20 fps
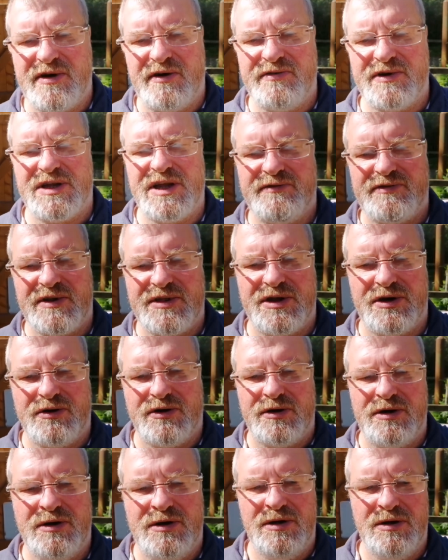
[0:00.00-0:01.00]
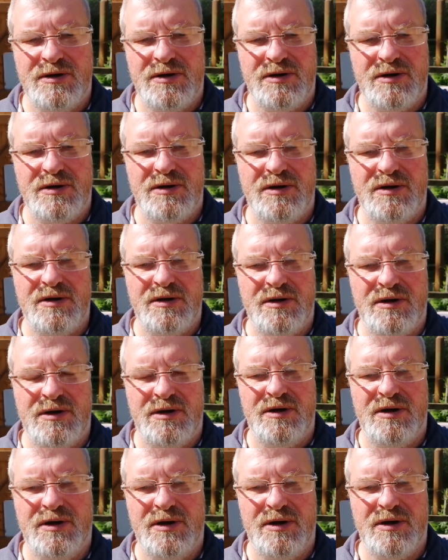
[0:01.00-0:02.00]
I've covered everything on
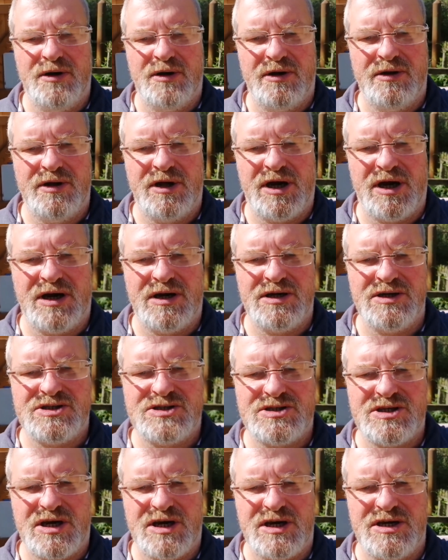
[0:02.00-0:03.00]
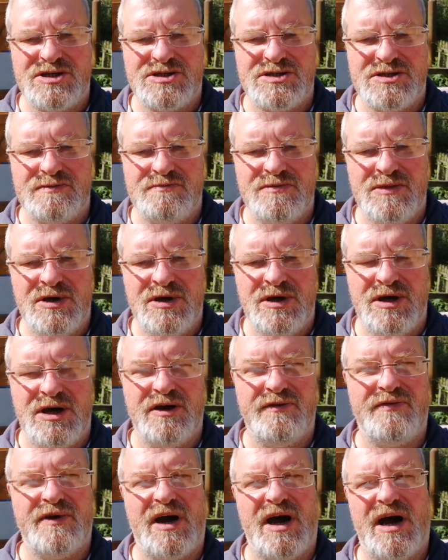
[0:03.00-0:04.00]
the harness size. And
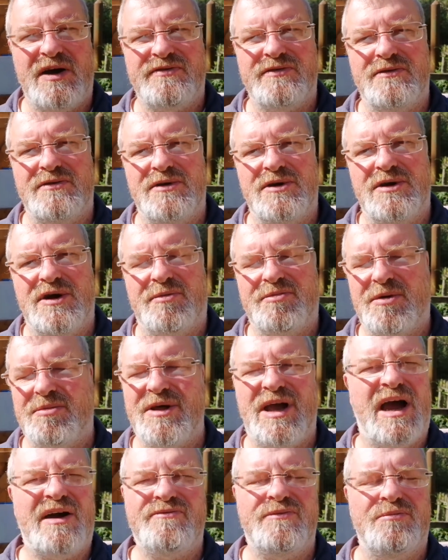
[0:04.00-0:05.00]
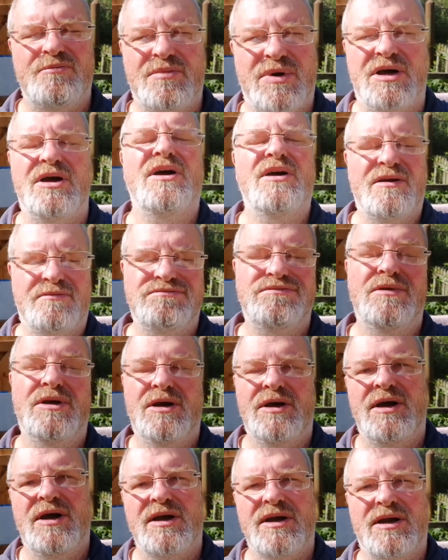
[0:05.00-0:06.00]
if I haven't, I probably haven't, but
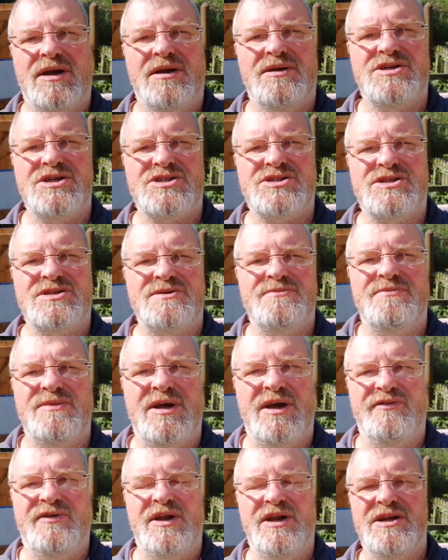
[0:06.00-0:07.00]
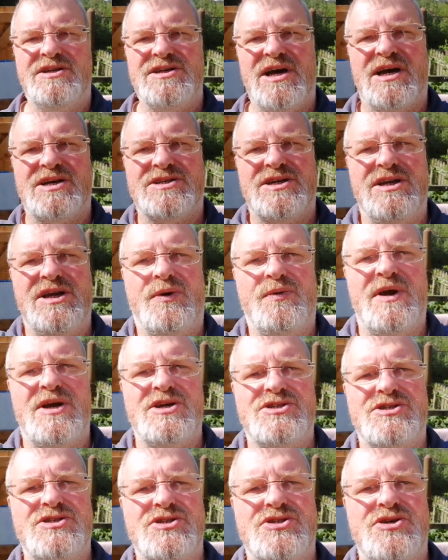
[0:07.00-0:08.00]
just if you need to ask any
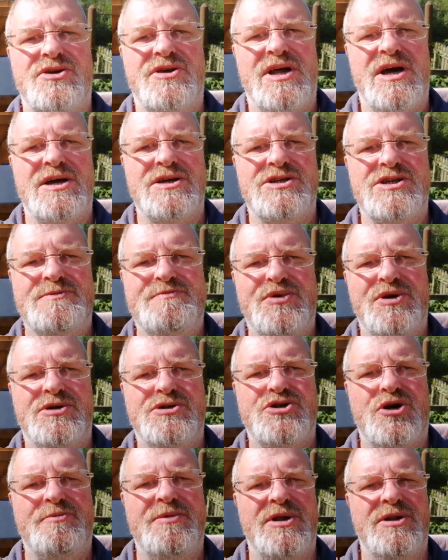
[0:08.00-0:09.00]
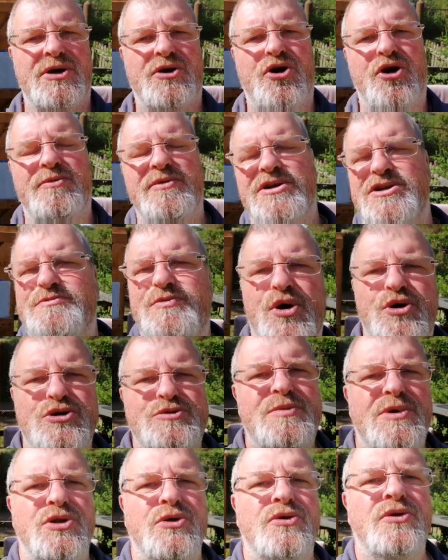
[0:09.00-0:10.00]
questions on that, just drop it in the comments
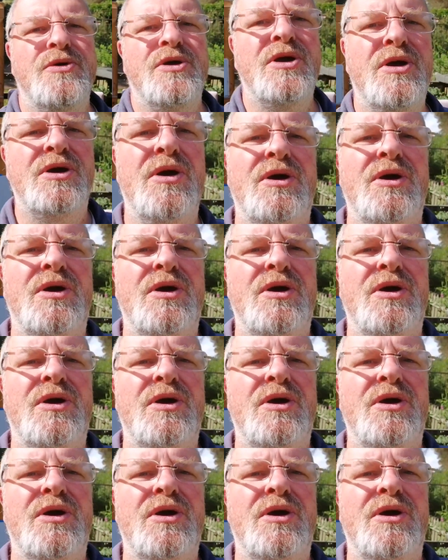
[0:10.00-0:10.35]
box below.